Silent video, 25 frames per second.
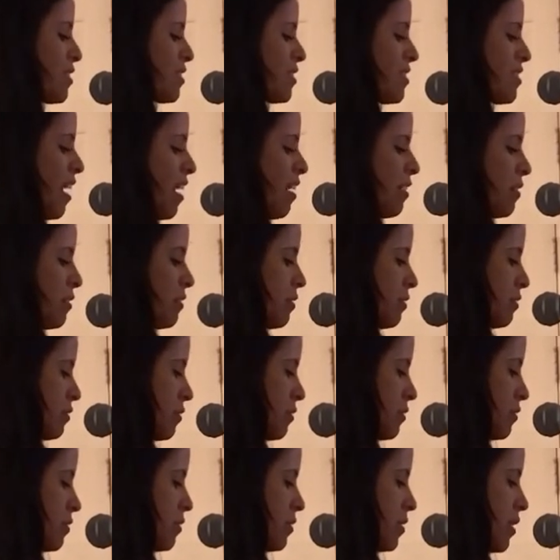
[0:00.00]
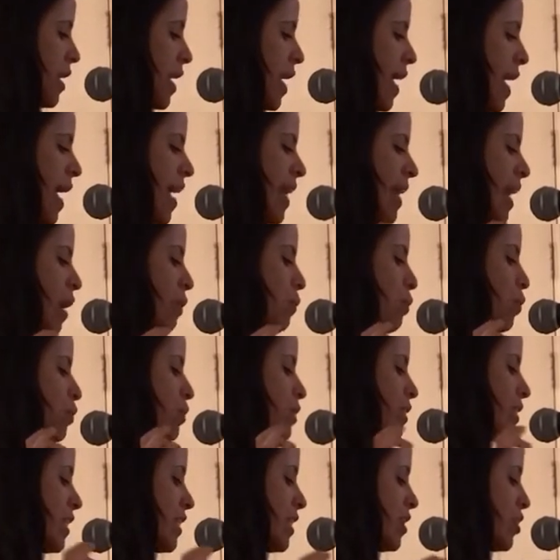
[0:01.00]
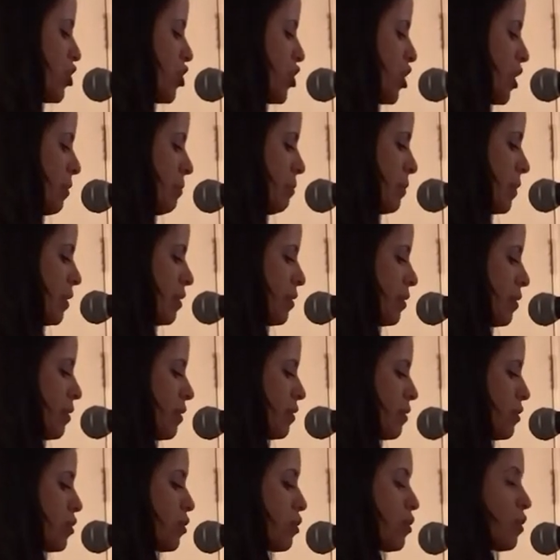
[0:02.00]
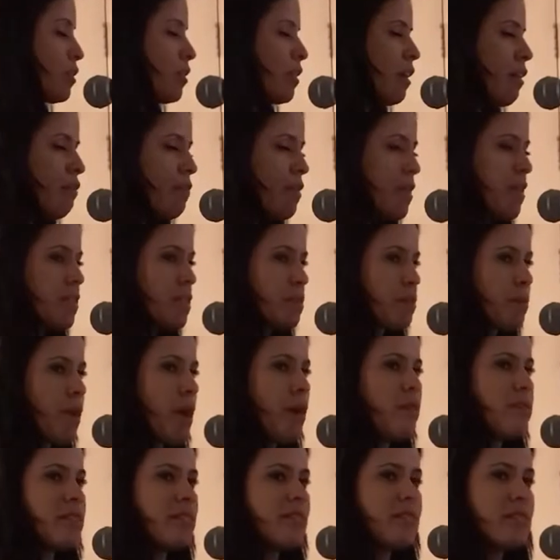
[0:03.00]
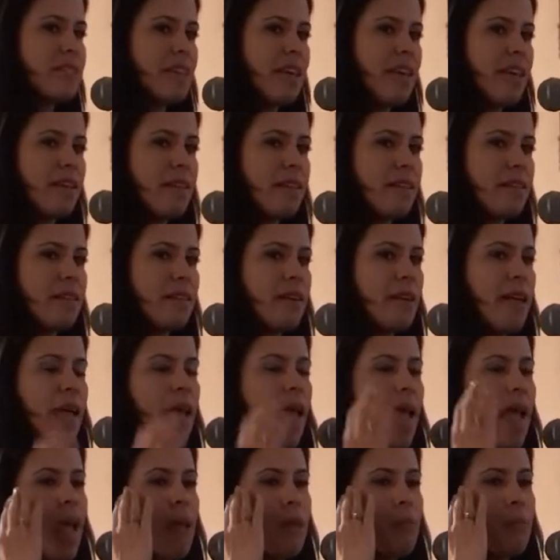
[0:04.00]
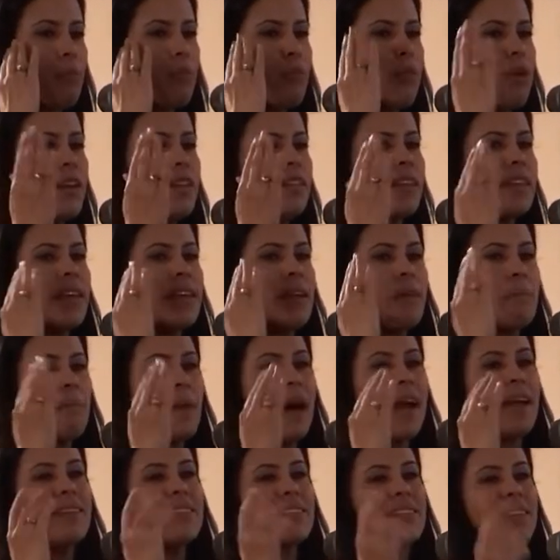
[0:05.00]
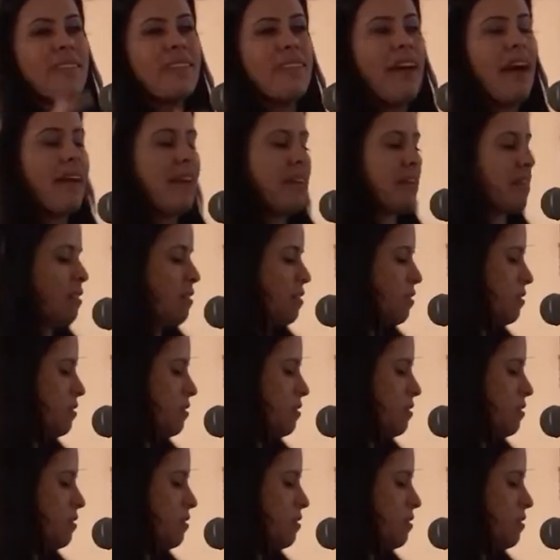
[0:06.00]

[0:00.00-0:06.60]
son, and I will teach him to love his brown skin and brilliant mind alike.